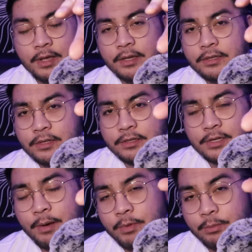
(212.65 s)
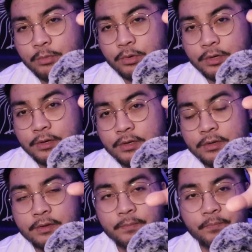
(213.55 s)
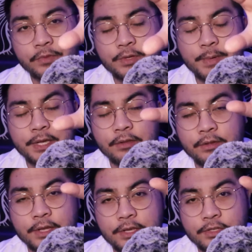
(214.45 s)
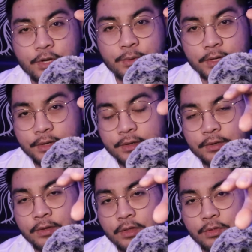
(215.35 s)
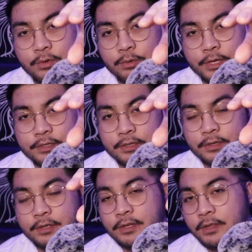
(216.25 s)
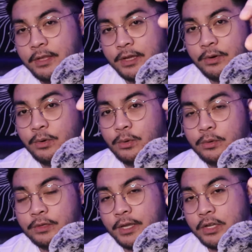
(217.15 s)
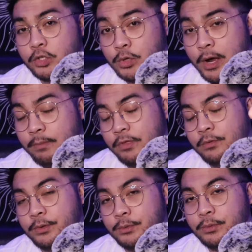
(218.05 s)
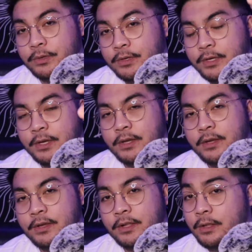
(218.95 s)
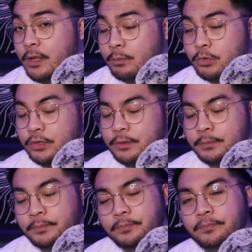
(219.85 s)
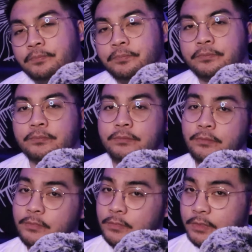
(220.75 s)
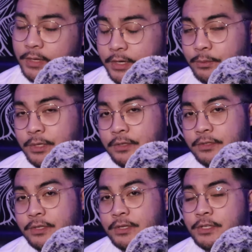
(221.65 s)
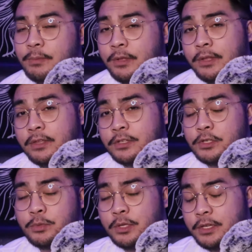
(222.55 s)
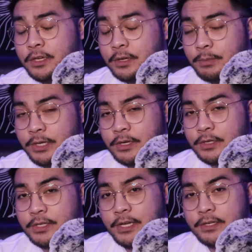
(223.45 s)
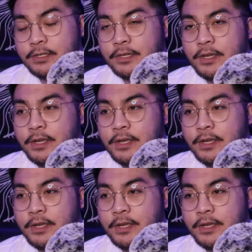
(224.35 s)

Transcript: I guess, on top of the board to make it look like it's going through it, like a hole, like a drop-through longboard. Anyways, something like this is really good because it